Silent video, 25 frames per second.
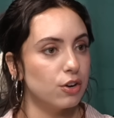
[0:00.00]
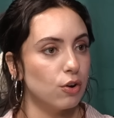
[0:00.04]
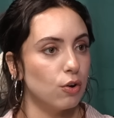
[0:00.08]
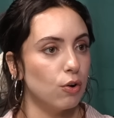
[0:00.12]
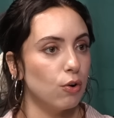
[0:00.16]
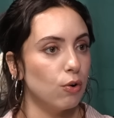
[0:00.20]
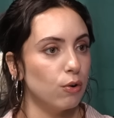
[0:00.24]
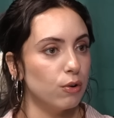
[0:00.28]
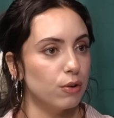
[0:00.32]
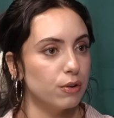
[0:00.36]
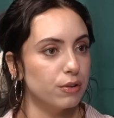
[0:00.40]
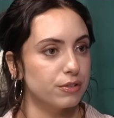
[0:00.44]

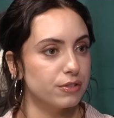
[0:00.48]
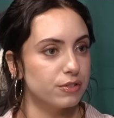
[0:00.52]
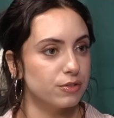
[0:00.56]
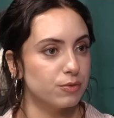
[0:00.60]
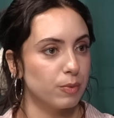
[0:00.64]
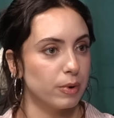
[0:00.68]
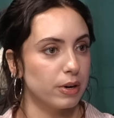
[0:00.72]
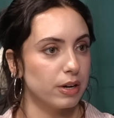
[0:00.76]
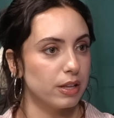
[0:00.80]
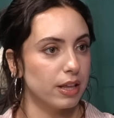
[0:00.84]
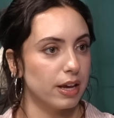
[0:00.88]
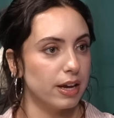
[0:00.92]
Holes
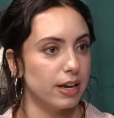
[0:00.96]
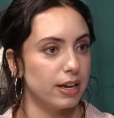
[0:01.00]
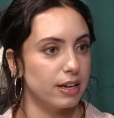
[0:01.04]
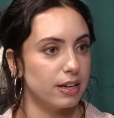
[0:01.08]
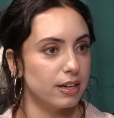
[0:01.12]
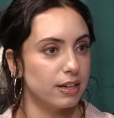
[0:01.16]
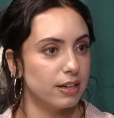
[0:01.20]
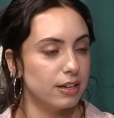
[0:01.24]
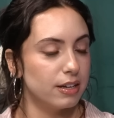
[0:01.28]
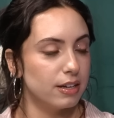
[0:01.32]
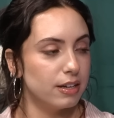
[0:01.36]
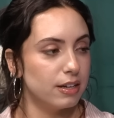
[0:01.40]
where
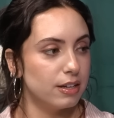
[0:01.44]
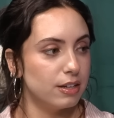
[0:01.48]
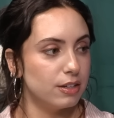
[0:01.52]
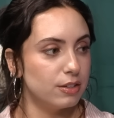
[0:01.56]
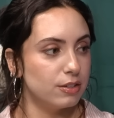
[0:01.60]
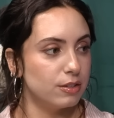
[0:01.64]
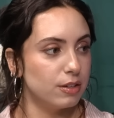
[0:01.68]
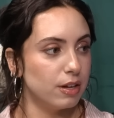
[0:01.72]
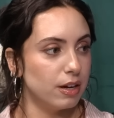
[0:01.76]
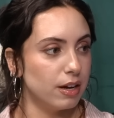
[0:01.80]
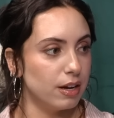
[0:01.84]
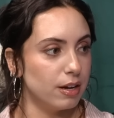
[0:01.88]
like
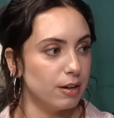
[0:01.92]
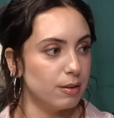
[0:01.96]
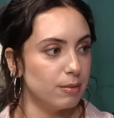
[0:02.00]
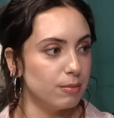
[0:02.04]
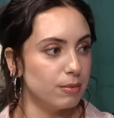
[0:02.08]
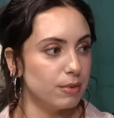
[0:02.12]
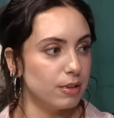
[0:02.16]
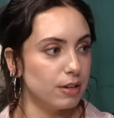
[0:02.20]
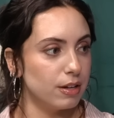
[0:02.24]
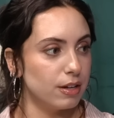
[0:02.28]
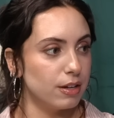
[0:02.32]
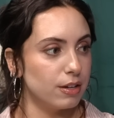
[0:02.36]

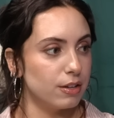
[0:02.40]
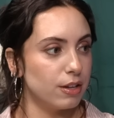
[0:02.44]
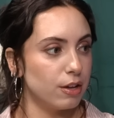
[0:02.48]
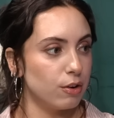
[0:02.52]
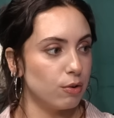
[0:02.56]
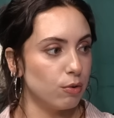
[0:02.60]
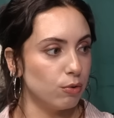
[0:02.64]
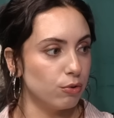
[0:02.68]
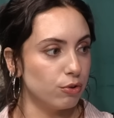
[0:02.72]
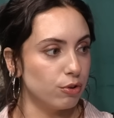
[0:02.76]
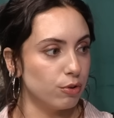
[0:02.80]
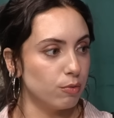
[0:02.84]
um the that
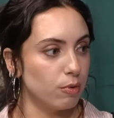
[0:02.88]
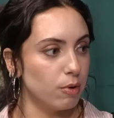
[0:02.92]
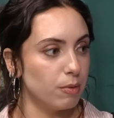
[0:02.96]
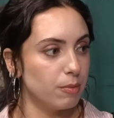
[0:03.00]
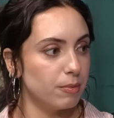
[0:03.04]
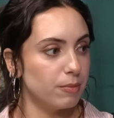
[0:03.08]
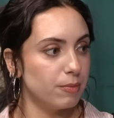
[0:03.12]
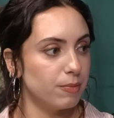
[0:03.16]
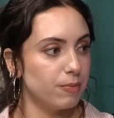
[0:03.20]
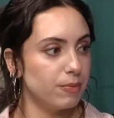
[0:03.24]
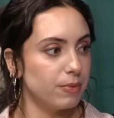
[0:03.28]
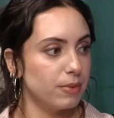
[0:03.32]
it's older great, one
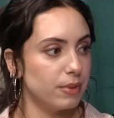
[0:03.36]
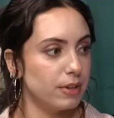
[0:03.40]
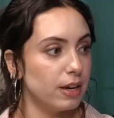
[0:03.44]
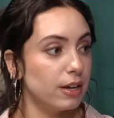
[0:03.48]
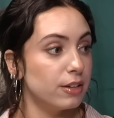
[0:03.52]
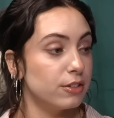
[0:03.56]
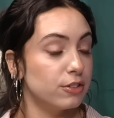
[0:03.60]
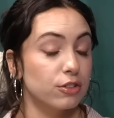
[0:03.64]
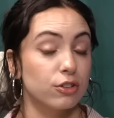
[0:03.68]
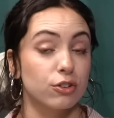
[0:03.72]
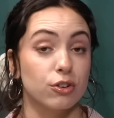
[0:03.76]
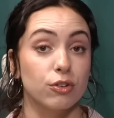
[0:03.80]
yeah,
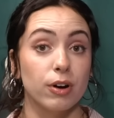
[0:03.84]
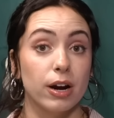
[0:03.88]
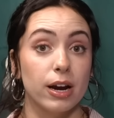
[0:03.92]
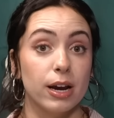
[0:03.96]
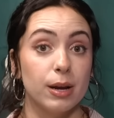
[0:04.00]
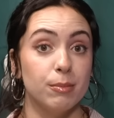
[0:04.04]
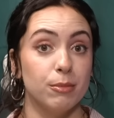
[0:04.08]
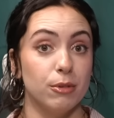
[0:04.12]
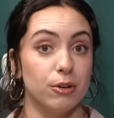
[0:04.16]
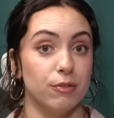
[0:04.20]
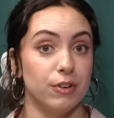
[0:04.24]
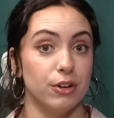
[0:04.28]
it's great a great
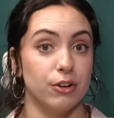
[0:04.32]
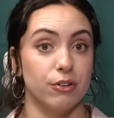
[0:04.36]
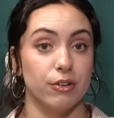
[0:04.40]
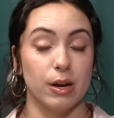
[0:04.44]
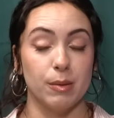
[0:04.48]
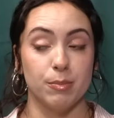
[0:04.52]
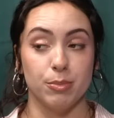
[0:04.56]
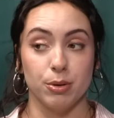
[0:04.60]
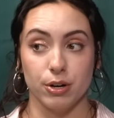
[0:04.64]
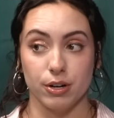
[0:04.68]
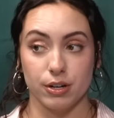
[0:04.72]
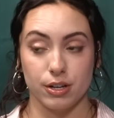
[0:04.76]
movie. movie.
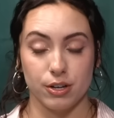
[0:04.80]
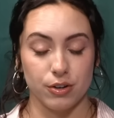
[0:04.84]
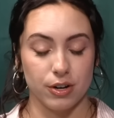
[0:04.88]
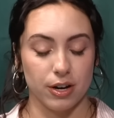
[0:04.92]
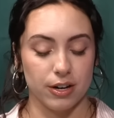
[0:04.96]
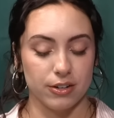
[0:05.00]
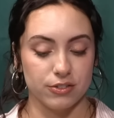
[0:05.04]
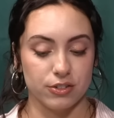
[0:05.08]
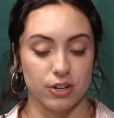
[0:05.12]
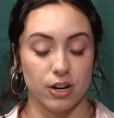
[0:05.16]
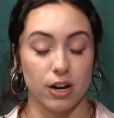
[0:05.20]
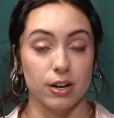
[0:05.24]
great book. You yeah.
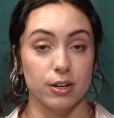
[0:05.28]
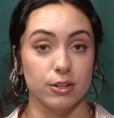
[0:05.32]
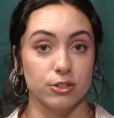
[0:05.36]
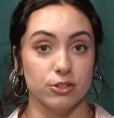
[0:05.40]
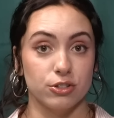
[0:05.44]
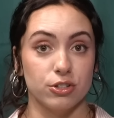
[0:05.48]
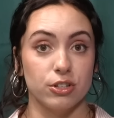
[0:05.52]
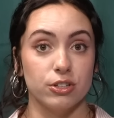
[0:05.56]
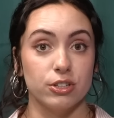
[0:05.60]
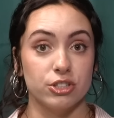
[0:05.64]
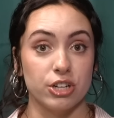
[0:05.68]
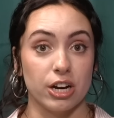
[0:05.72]
guys got to
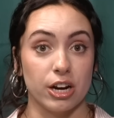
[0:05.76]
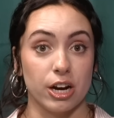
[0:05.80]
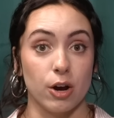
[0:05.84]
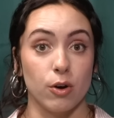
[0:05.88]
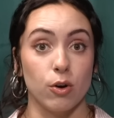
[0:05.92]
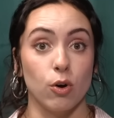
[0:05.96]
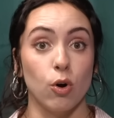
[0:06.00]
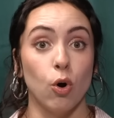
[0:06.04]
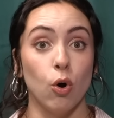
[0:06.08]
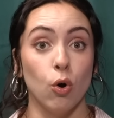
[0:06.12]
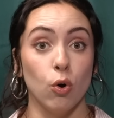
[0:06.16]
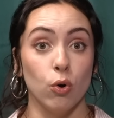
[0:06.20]
check
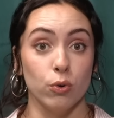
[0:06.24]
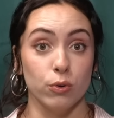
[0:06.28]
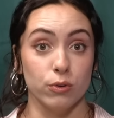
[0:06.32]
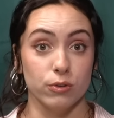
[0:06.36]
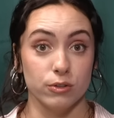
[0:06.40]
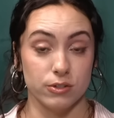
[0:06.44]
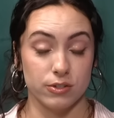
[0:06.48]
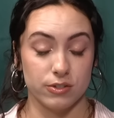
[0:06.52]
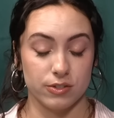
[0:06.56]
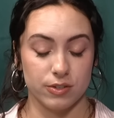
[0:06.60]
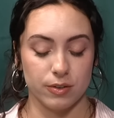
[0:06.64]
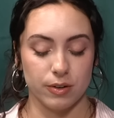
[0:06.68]
out
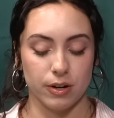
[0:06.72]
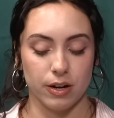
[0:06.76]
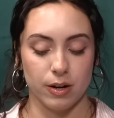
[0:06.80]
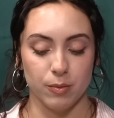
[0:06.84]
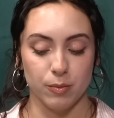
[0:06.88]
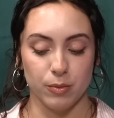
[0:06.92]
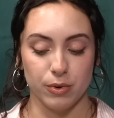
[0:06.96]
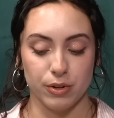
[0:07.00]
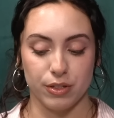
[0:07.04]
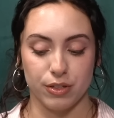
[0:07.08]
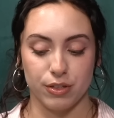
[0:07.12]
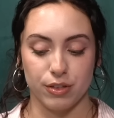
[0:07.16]
Holes
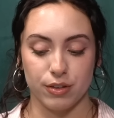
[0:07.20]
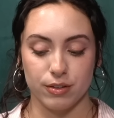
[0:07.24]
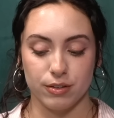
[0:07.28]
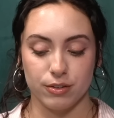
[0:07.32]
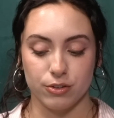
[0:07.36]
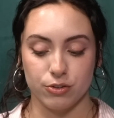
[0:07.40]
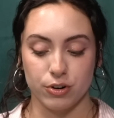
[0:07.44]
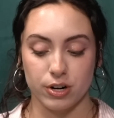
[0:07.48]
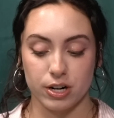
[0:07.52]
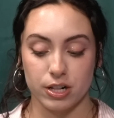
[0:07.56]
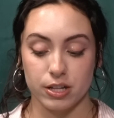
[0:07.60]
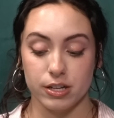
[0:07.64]
um, with
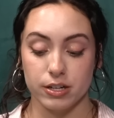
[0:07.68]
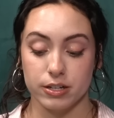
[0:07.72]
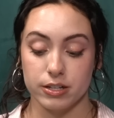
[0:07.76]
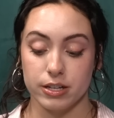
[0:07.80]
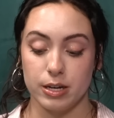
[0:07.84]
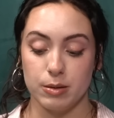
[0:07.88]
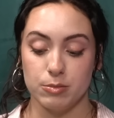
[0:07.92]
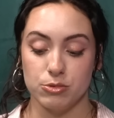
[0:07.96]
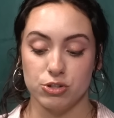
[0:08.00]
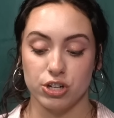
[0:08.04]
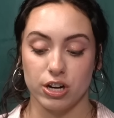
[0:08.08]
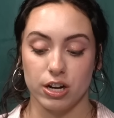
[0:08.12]
critically
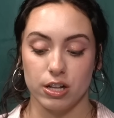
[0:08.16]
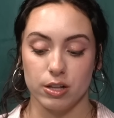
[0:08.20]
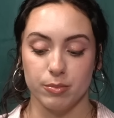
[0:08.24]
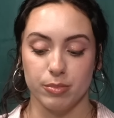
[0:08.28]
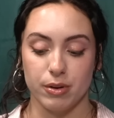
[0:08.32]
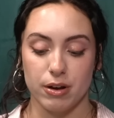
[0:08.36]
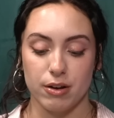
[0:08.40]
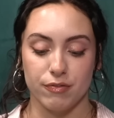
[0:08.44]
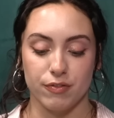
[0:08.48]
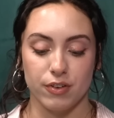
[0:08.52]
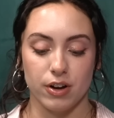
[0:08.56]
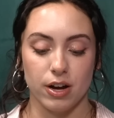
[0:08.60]
acclaimed Shia
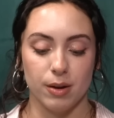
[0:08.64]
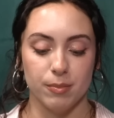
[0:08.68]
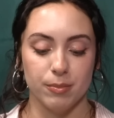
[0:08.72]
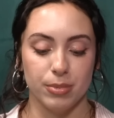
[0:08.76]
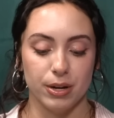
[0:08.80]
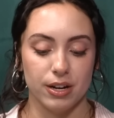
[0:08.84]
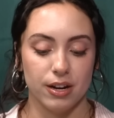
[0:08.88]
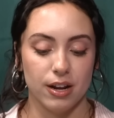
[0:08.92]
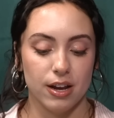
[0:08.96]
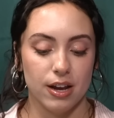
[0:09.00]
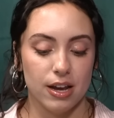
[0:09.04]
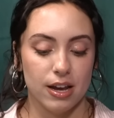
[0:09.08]
LaBeouf. Um,
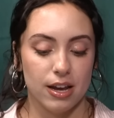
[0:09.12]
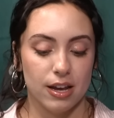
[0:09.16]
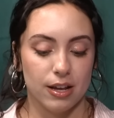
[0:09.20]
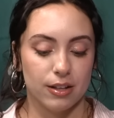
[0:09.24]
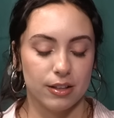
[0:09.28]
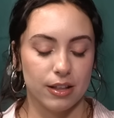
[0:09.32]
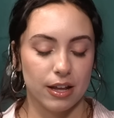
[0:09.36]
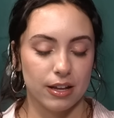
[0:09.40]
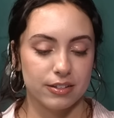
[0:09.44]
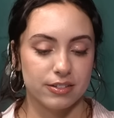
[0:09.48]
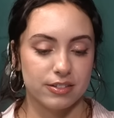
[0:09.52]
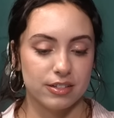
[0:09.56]
but
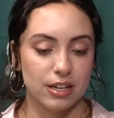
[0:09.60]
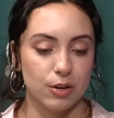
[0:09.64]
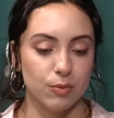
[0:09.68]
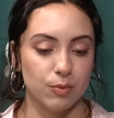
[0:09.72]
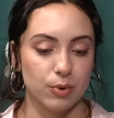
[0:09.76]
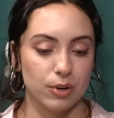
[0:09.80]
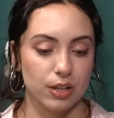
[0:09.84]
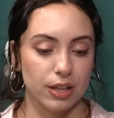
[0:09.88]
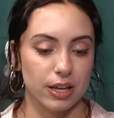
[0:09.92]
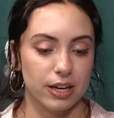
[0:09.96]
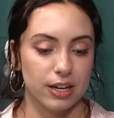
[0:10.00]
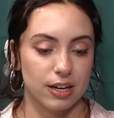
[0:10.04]
that scene
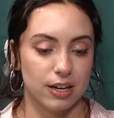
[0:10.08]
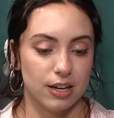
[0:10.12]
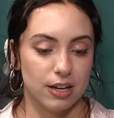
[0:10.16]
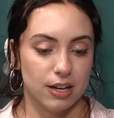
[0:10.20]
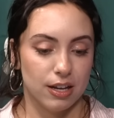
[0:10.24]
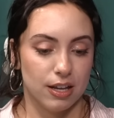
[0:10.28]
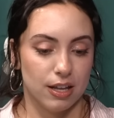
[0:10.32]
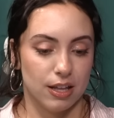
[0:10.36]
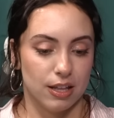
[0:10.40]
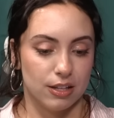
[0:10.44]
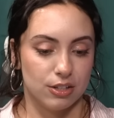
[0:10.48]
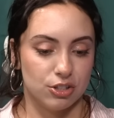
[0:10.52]
where like
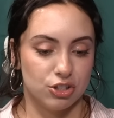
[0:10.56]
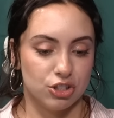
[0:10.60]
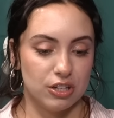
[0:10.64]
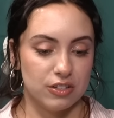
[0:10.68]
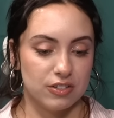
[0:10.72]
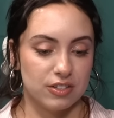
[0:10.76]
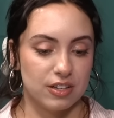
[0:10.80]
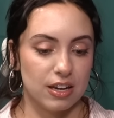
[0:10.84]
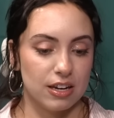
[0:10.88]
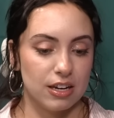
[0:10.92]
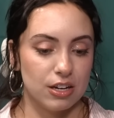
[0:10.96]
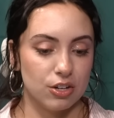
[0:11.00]

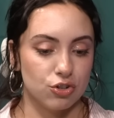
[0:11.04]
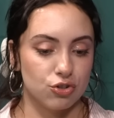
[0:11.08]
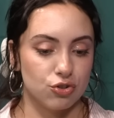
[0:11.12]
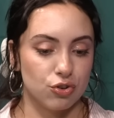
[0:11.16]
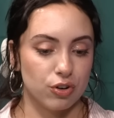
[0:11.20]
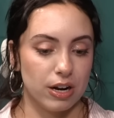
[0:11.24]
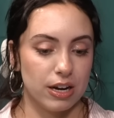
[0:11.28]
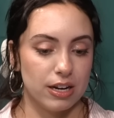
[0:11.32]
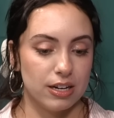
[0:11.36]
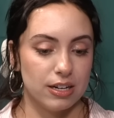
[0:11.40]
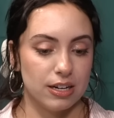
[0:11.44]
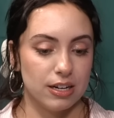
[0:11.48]
she's getting
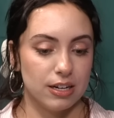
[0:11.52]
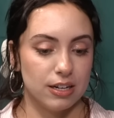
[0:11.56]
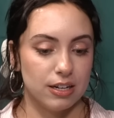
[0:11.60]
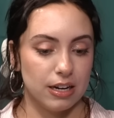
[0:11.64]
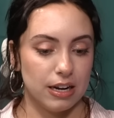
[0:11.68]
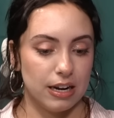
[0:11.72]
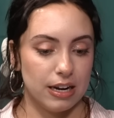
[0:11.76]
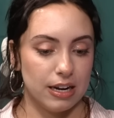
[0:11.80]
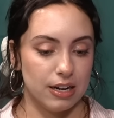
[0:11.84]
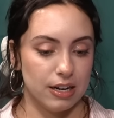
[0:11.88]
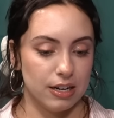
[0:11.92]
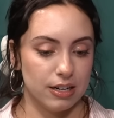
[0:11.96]
traded
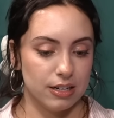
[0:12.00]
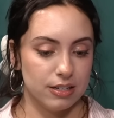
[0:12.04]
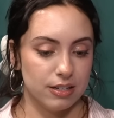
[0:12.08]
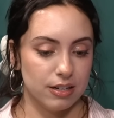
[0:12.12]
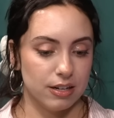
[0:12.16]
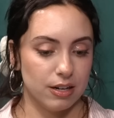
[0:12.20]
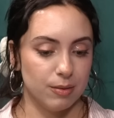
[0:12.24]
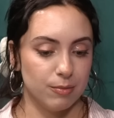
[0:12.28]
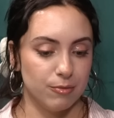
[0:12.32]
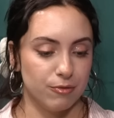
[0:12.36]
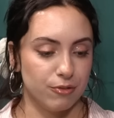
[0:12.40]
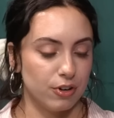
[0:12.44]
and
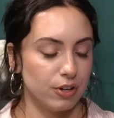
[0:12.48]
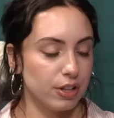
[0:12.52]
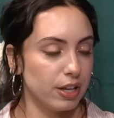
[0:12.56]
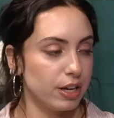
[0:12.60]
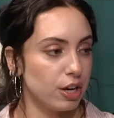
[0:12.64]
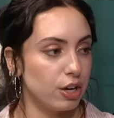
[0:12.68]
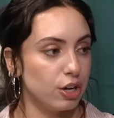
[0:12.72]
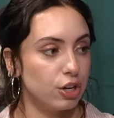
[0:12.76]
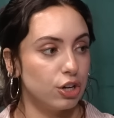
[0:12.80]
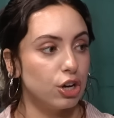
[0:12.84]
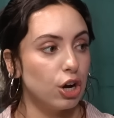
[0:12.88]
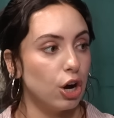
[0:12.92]
um, for like
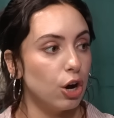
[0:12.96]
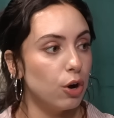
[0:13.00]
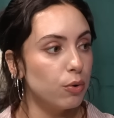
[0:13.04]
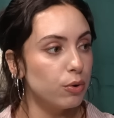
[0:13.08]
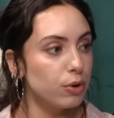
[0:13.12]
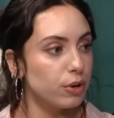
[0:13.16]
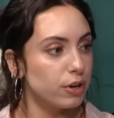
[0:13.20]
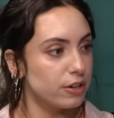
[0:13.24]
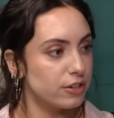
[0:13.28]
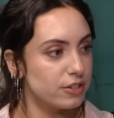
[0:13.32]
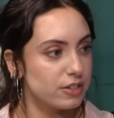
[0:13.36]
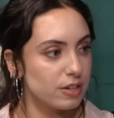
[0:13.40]
a
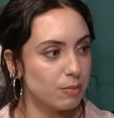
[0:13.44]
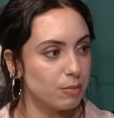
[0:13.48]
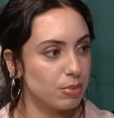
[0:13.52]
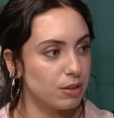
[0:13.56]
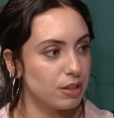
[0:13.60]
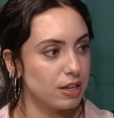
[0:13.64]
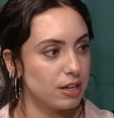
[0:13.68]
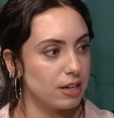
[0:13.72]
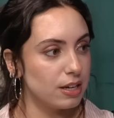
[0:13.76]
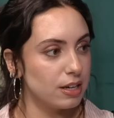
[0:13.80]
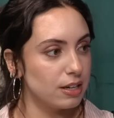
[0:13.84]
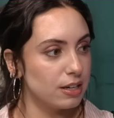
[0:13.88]
goat or
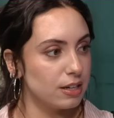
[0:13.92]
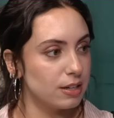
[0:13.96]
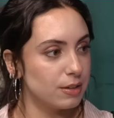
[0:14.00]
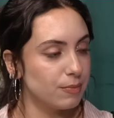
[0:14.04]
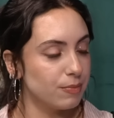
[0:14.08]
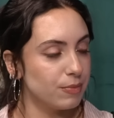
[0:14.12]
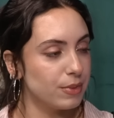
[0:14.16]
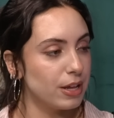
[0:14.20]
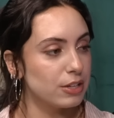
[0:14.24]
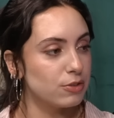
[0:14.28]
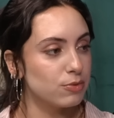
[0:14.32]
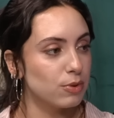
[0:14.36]
something.
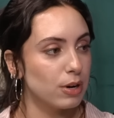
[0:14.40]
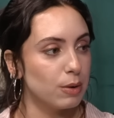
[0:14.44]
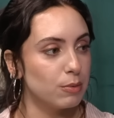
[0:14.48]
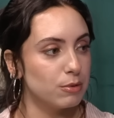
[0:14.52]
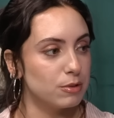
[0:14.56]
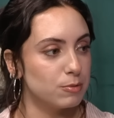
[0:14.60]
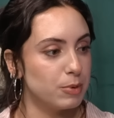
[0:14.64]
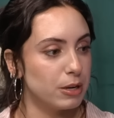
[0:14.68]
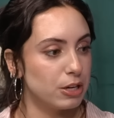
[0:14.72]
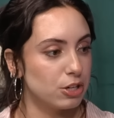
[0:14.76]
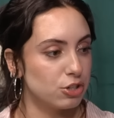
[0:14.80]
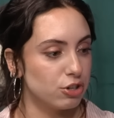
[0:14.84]
Yeah, that's what I
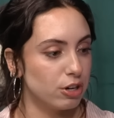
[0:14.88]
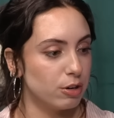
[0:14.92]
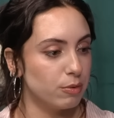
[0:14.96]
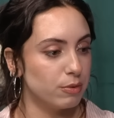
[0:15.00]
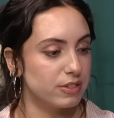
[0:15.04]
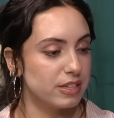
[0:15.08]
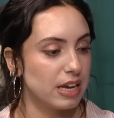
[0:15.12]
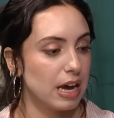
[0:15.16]
was picturing was